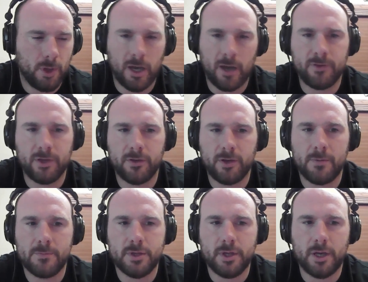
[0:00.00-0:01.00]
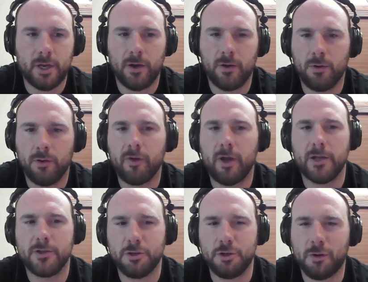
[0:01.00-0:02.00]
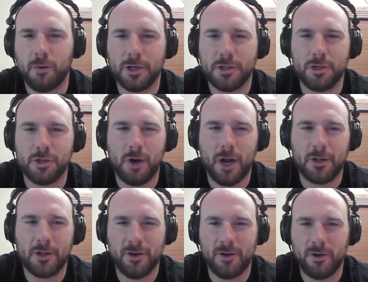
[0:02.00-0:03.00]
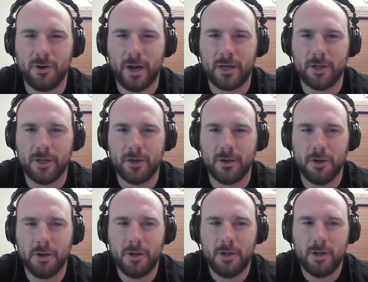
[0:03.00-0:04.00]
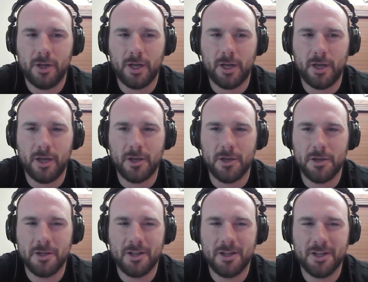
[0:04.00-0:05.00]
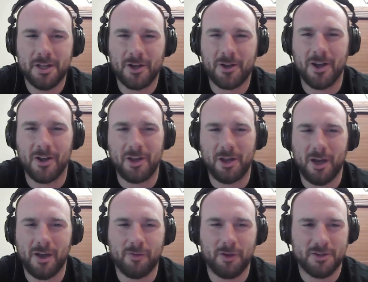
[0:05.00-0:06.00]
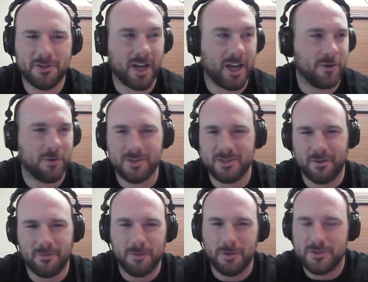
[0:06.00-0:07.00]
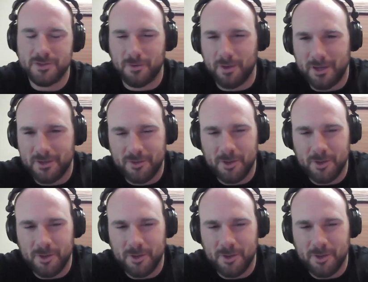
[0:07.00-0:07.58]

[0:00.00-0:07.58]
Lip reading: oftentimes I don't know if I answered your question directly or indirectly, or I'll get off on a side quest every once in a while.